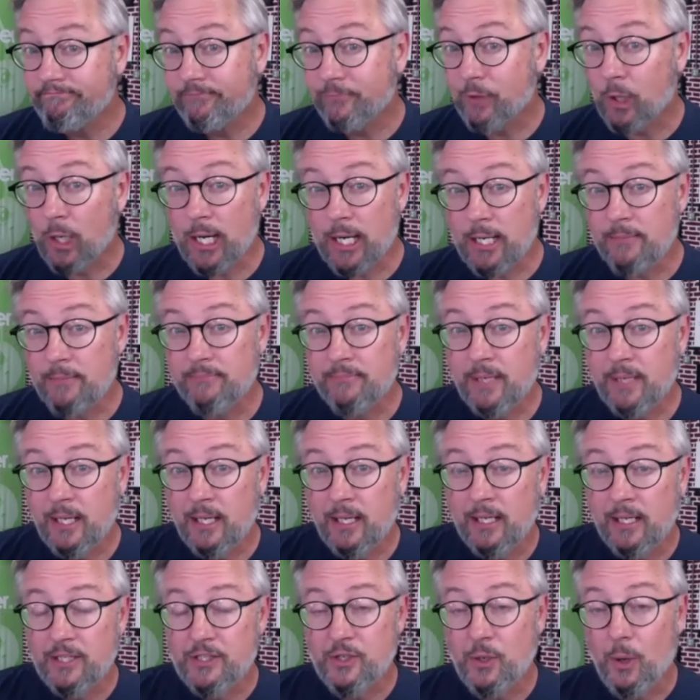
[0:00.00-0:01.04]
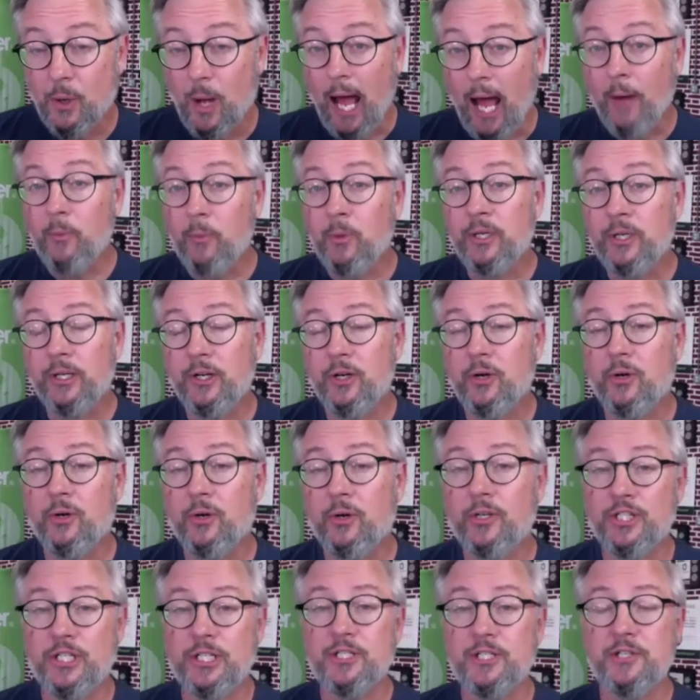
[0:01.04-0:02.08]
Right? So I would
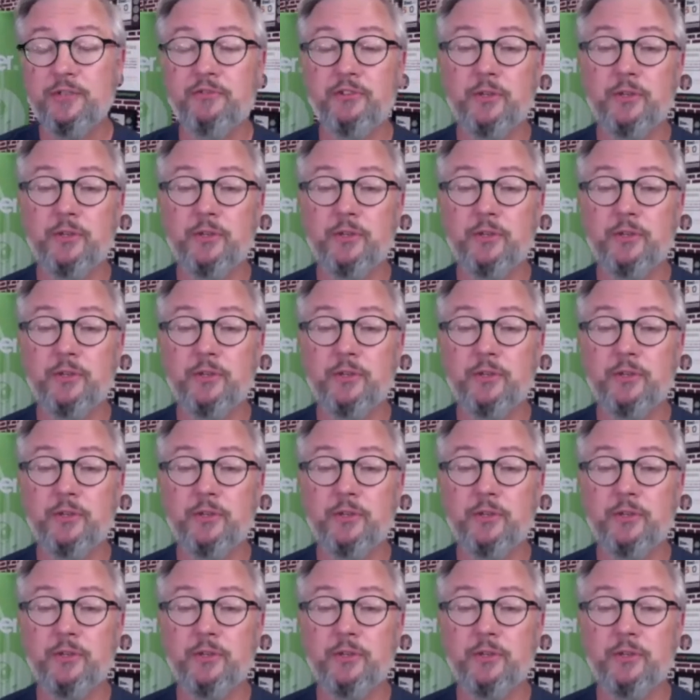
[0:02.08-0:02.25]
encourage each of